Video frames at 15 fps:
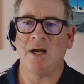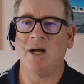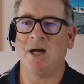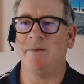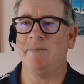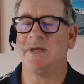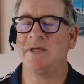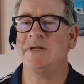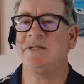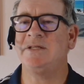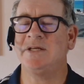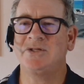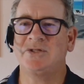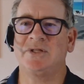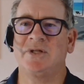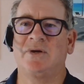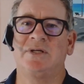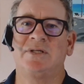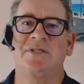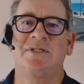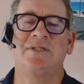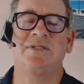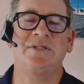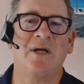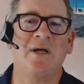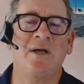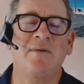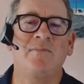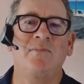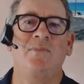In addition, there are
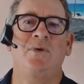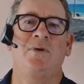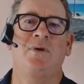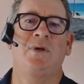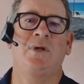some